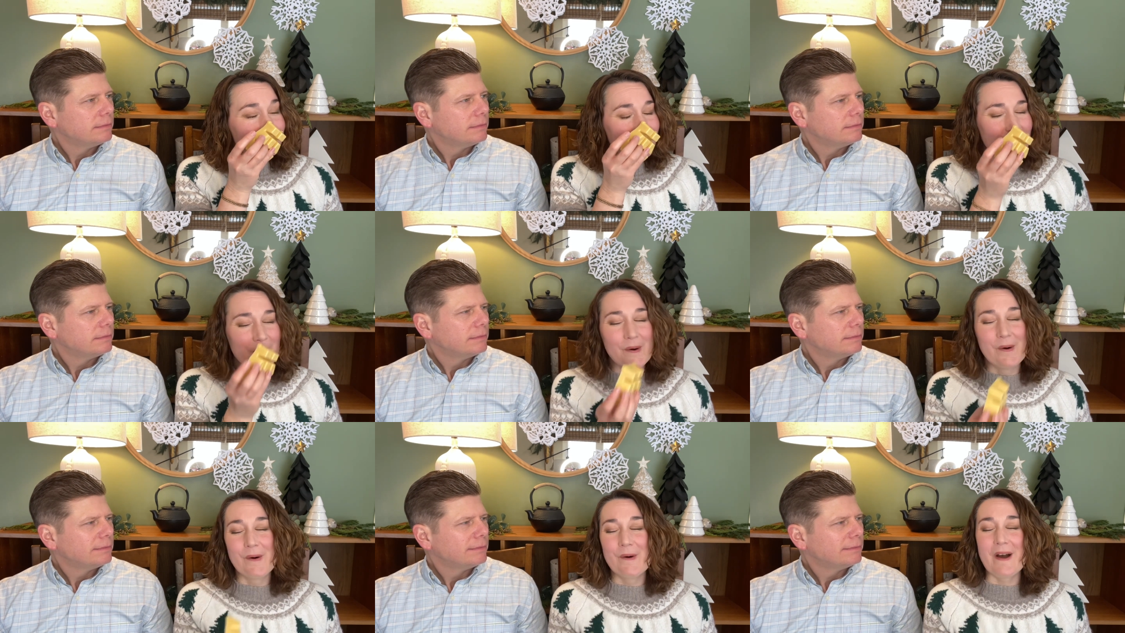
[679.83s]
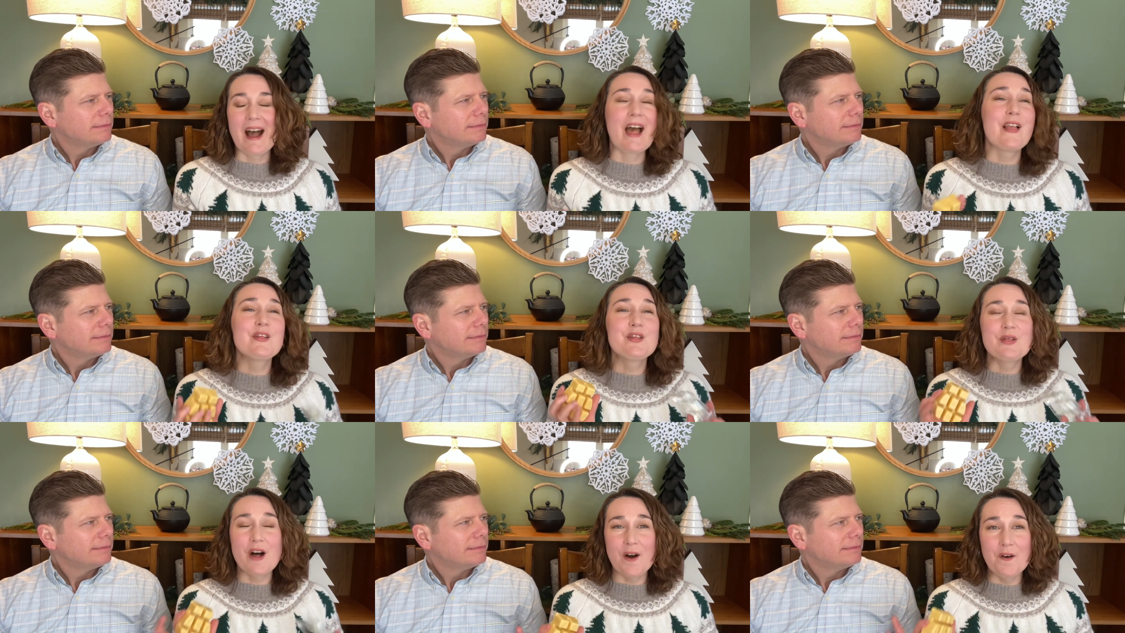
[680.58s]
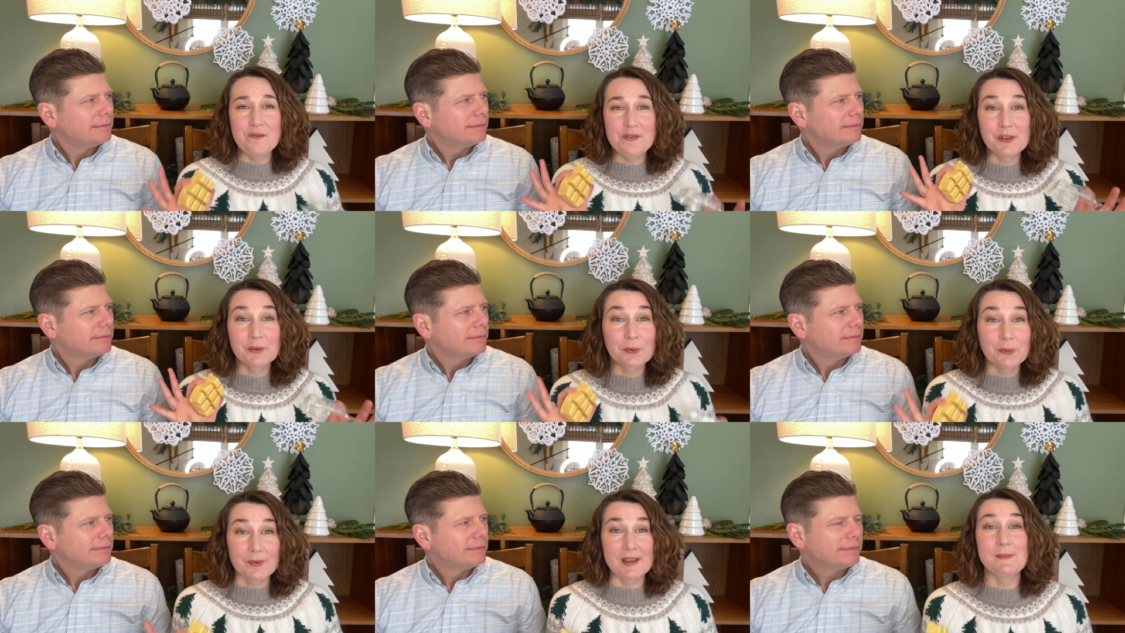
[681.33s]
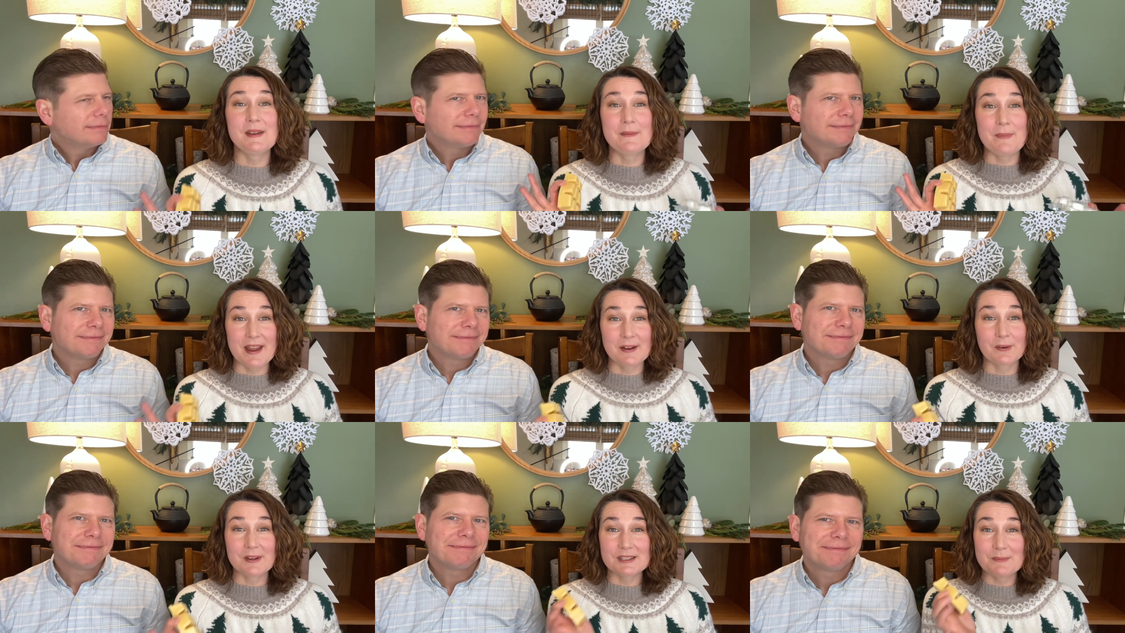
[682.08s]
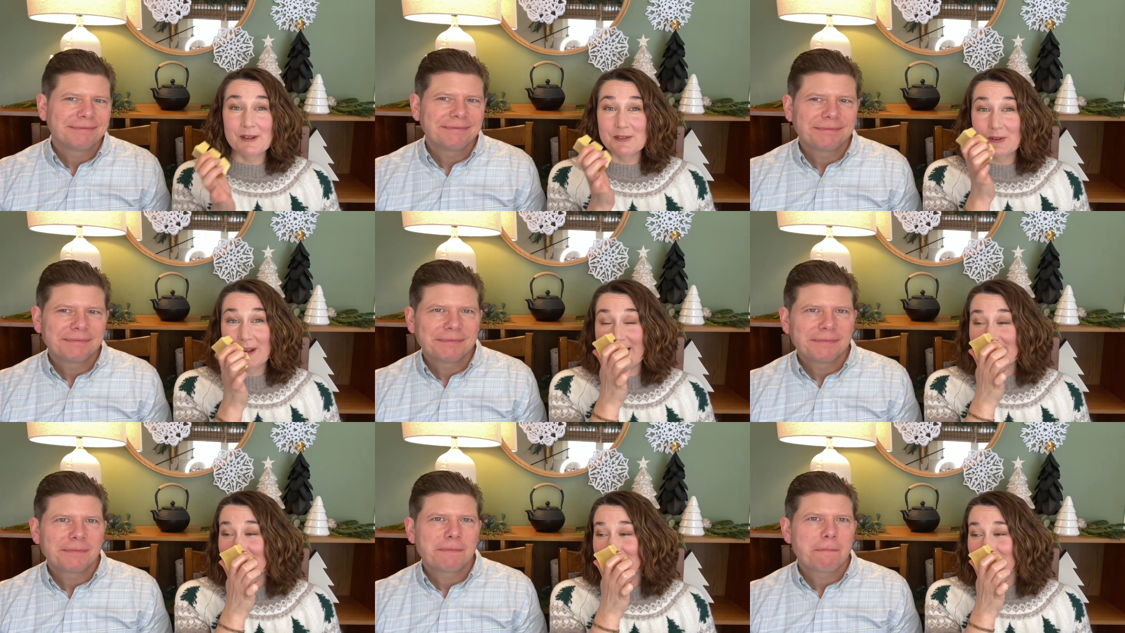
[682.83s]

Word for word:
Speaker 1: Oh, I love the creamy bakery smells, you guys.